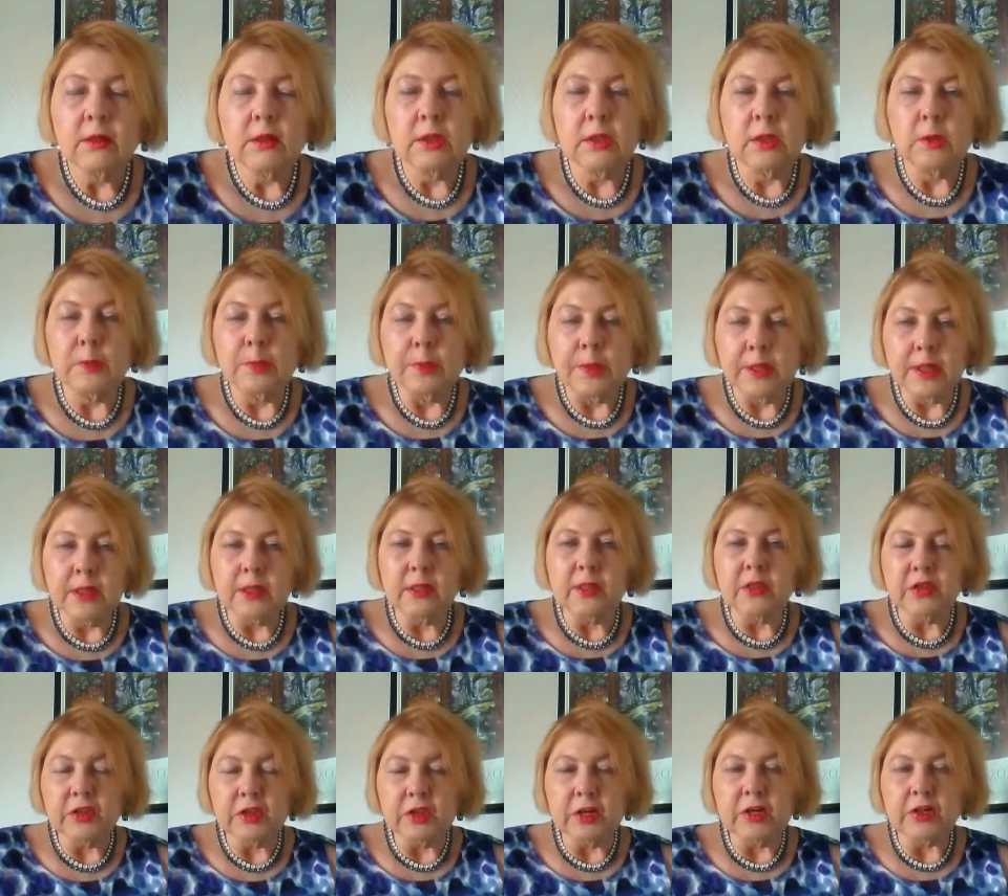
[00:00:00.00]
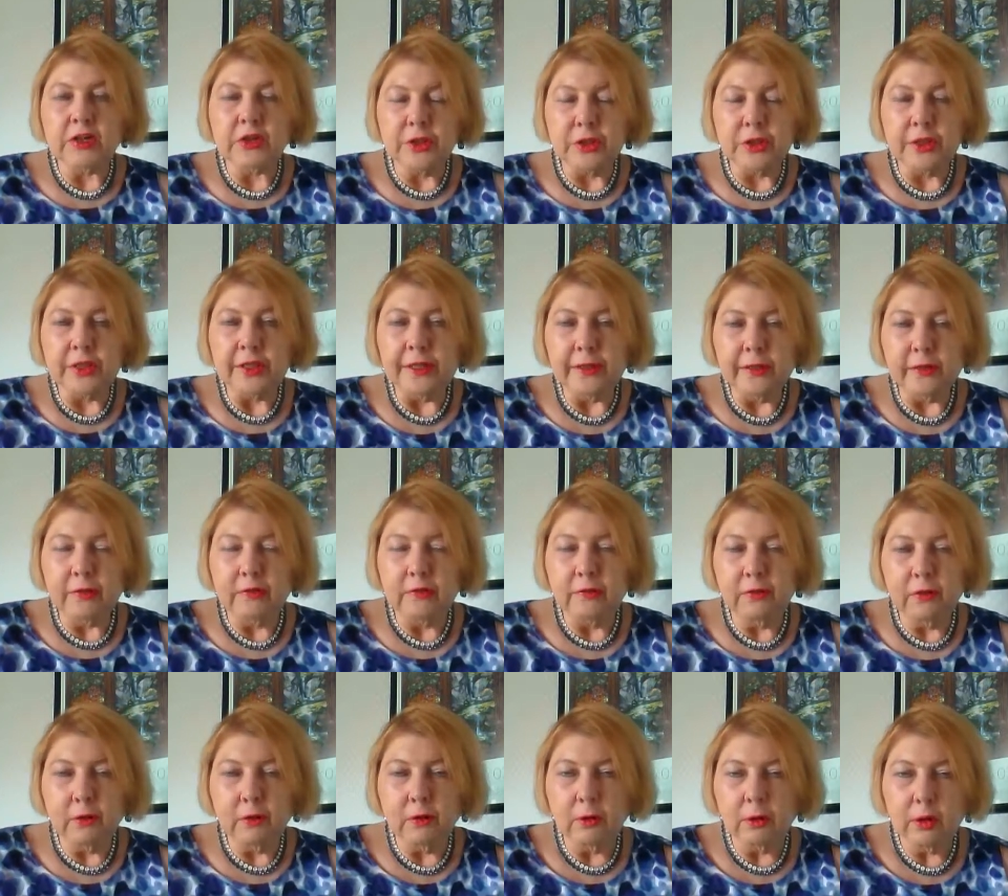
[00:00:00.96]
to be a discussion leader
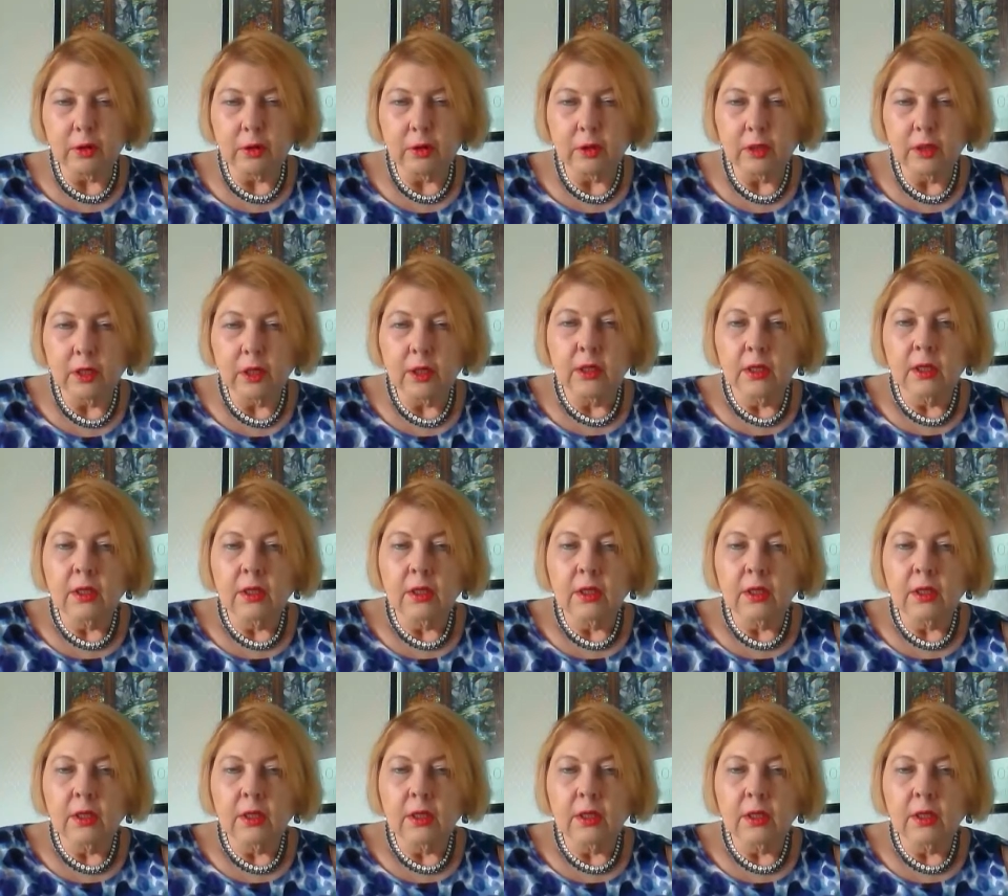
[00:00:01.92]
for.